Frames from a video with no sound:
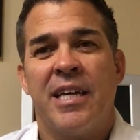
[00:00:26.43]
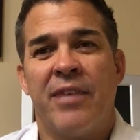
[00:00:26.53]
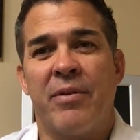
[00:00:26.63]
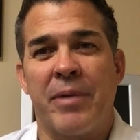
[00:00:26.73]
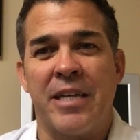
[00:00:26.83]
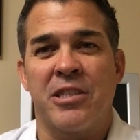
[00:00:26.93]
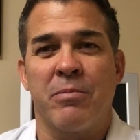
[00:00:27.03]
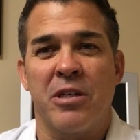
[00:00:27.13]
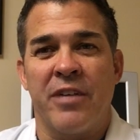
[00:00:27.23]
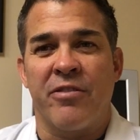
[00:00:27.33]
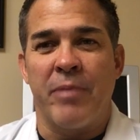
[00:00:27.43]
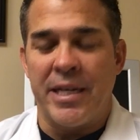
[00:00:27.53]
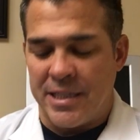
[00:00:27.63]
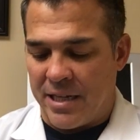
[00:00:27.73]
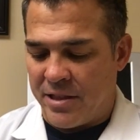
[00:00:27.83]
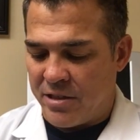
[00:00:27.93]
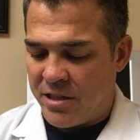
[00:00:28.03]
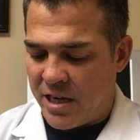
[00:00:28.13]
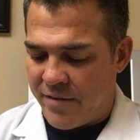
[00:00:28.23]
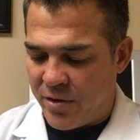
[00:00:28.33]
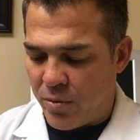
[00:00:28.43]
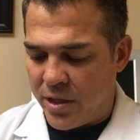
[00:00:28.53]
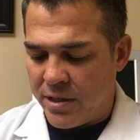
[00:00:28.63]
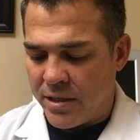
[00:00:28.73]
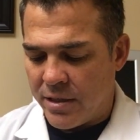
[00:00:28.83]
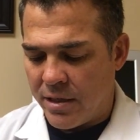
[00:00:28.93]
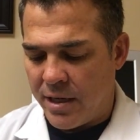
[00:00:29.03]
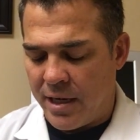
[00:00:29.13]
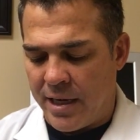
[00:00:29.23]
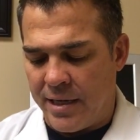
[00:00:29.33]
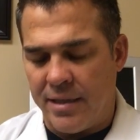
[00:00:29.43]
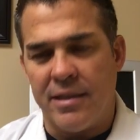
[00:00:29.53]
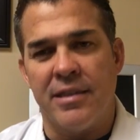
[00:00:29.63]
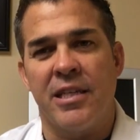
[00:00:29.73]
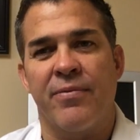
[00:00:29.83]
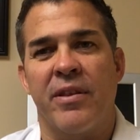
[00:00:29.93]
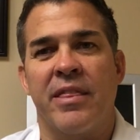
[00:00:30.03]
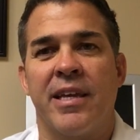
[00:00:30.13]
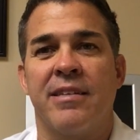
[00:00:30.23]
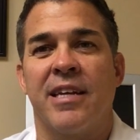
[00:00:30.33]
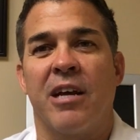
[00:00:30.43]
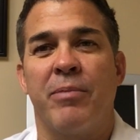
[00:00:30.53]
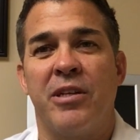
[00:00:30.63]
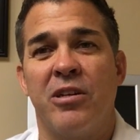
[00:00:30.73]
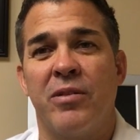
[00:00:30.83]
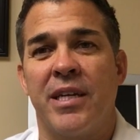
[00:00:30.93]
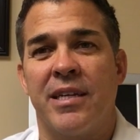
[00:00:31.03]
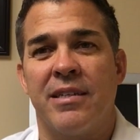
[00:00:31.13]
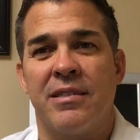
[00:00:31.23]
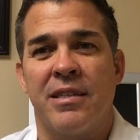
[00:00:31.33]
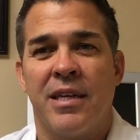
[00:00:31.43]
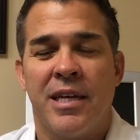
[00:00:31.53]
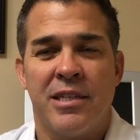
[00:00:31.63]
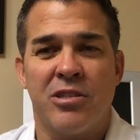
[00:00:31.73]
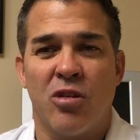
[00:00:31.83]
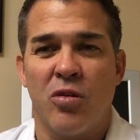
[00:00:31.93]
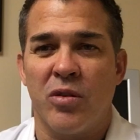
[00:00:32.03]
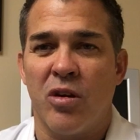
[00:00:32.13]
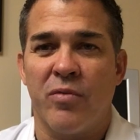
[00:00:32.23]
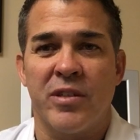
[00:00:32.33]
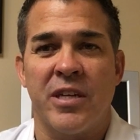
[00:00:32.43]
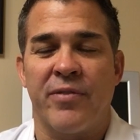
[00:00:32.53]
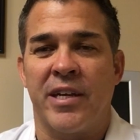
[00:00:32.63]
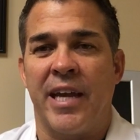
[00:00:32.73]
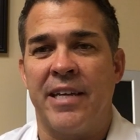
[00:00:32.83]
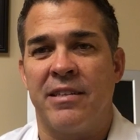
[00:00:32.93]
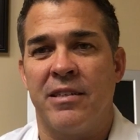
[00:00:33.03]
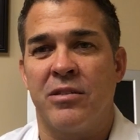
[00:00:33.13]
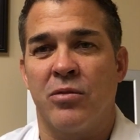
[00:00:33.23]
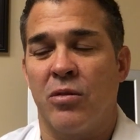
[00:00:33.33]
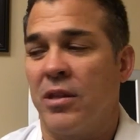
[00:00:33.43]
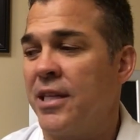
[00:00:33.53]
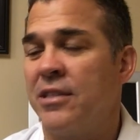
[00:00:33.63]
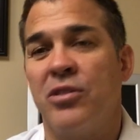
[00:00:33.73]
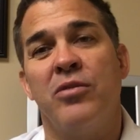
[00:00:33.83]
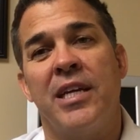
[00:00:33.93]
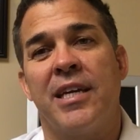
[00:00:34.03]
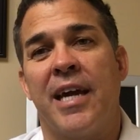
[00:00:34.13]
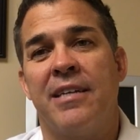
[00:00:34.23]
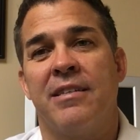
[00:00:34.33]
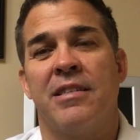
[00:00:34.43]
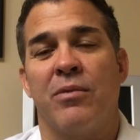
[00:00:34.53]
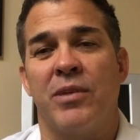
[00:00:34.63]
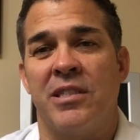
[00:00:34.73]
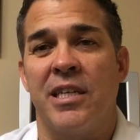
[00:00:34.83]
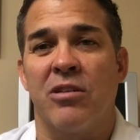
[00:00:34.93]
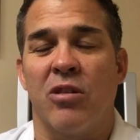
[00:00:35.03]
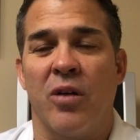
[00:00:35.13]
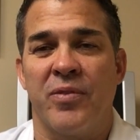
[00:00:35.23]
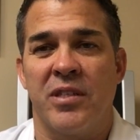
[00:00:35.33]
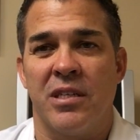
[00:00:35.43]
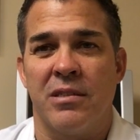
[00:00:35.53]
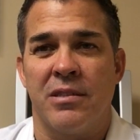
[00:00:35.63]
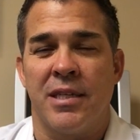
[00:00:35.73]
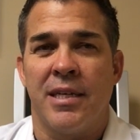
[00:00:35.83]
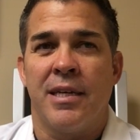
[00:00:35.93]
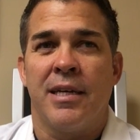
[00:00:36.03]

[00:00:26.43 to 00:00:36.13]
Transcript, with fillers: if I'm getting some good information out there to everyone. And the different things that I'll be doing is just going over different cases or at least unique cases that we see in our offices